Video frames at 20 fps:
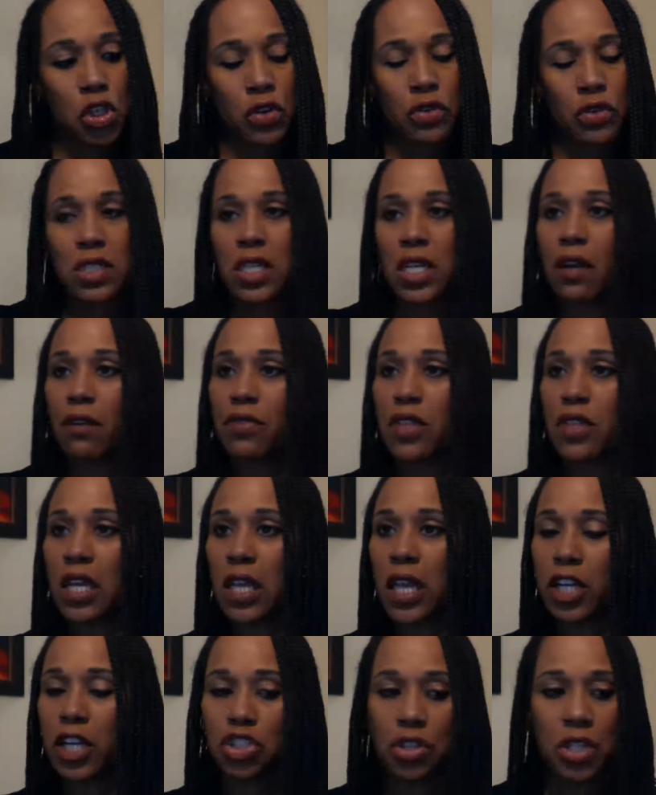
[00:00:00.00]
of the election,
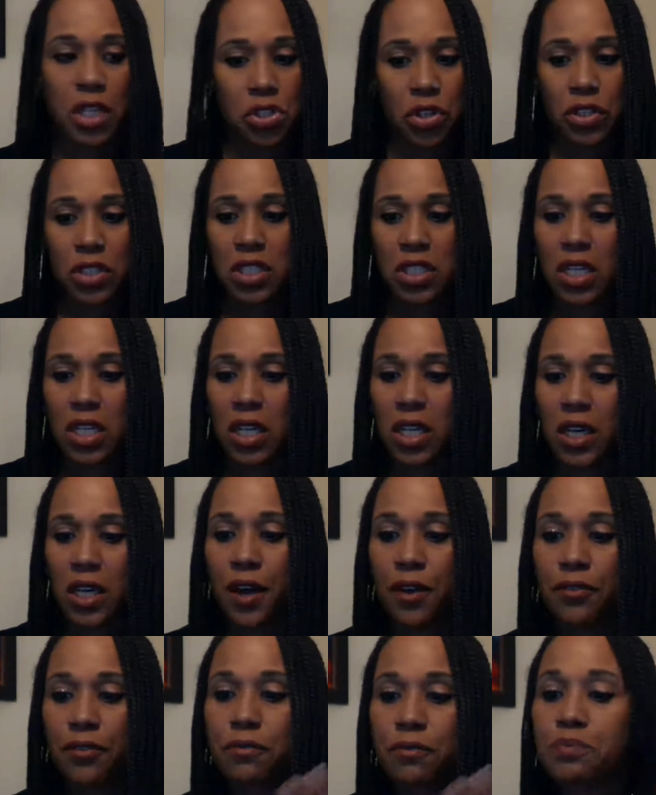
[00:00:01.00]
the uncertainty of
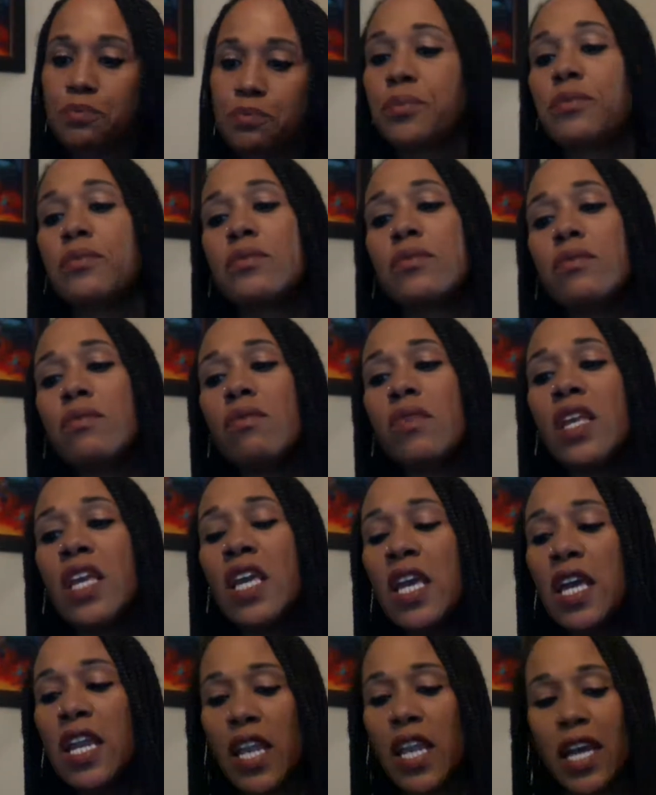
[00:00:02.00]

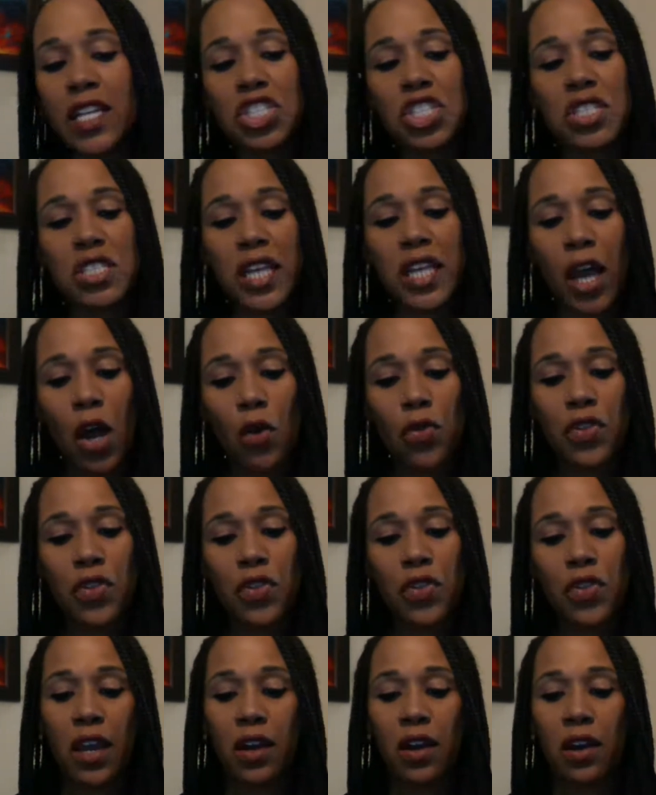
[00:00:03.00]
not just
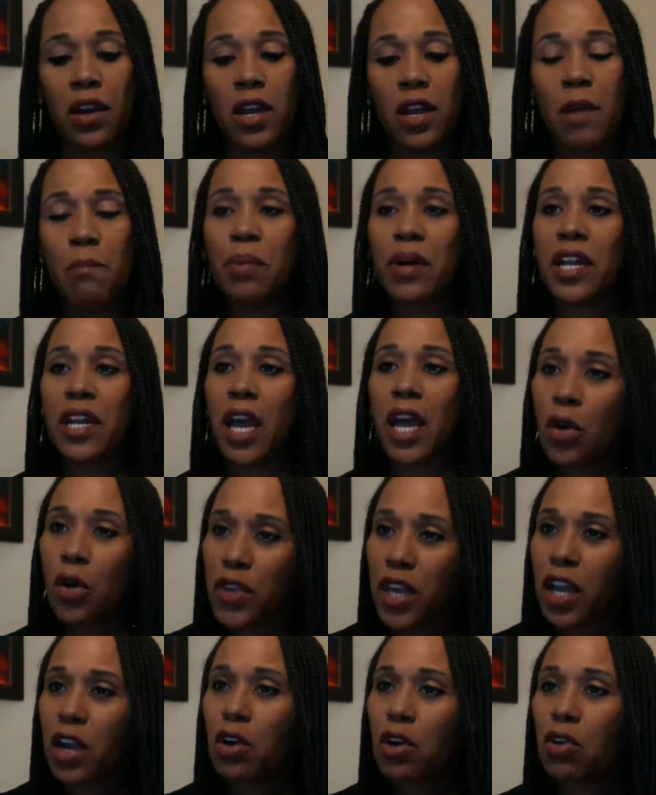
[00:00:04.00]
healthcare, but
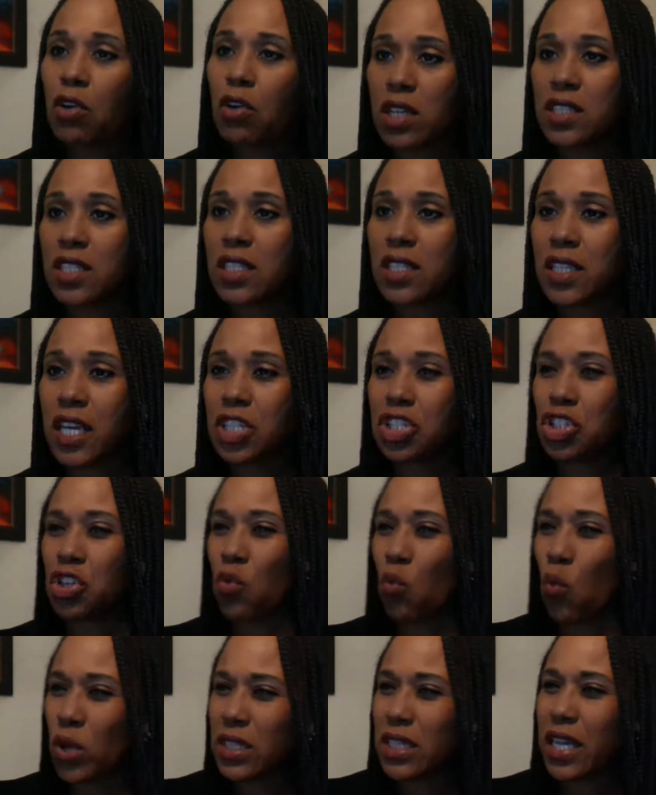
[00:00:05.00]
healthcare across the nation,
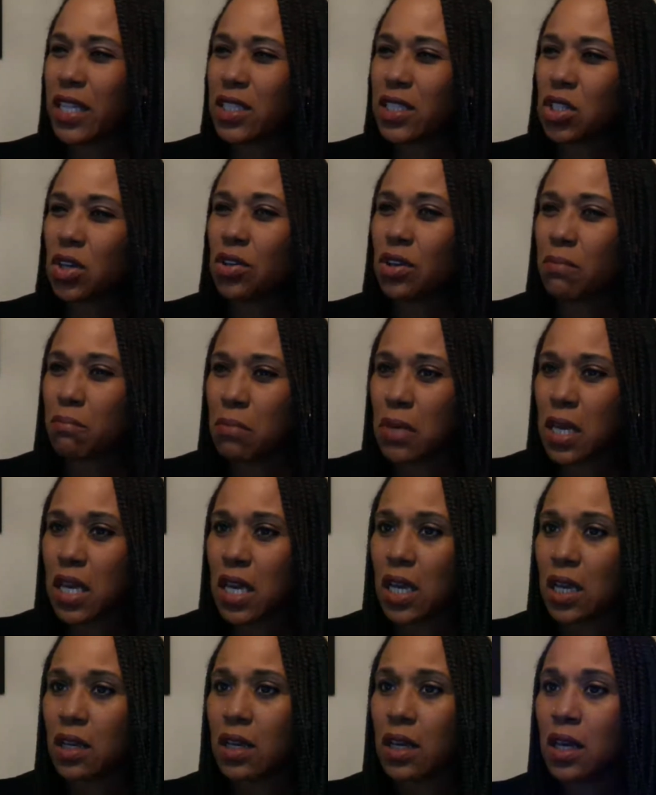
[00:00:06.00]
and what that's going to
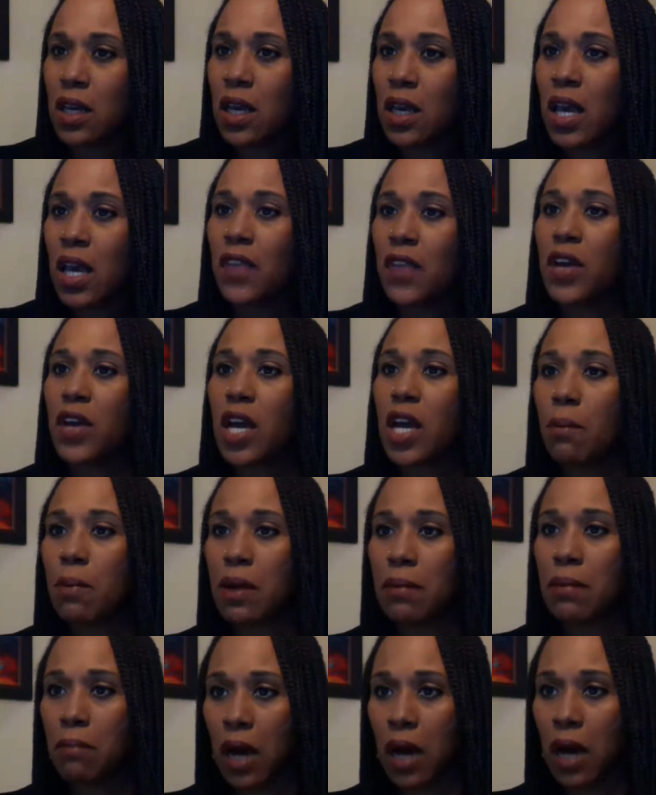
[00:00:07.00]
mean in the coming
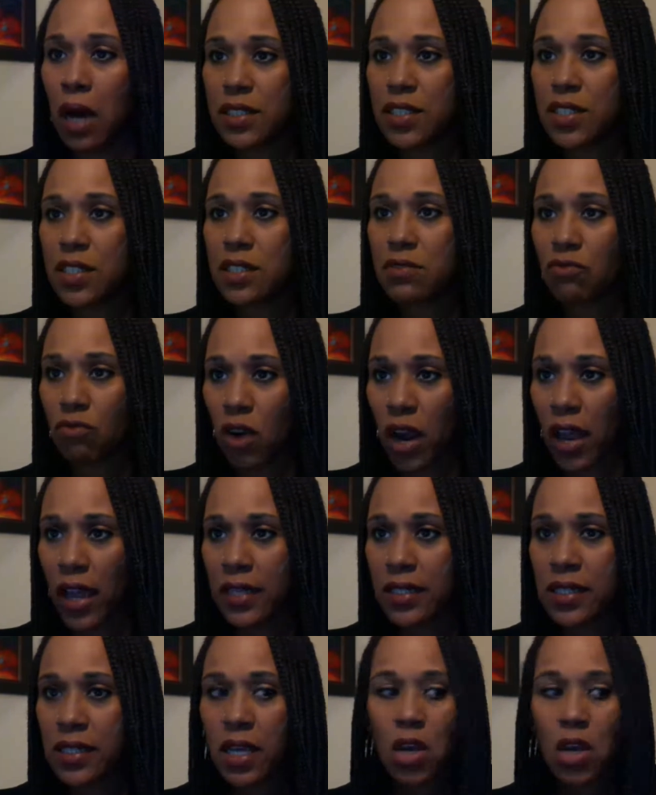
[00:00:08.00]
months, right?